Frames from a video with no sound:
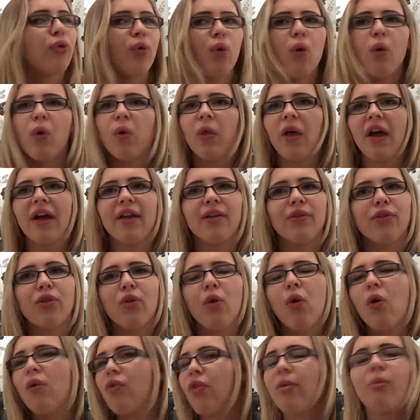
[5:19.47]
all like
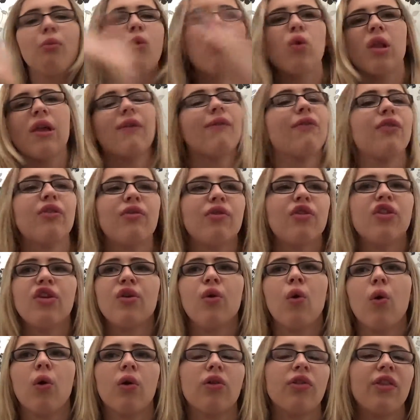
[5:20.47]
not of them all live in New
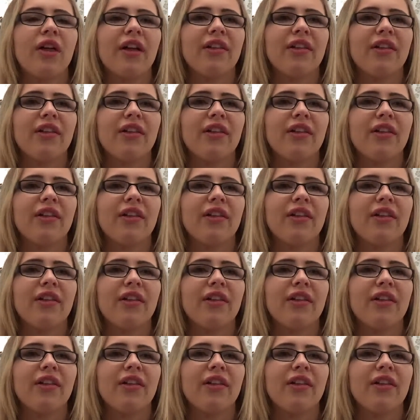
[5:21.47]
York.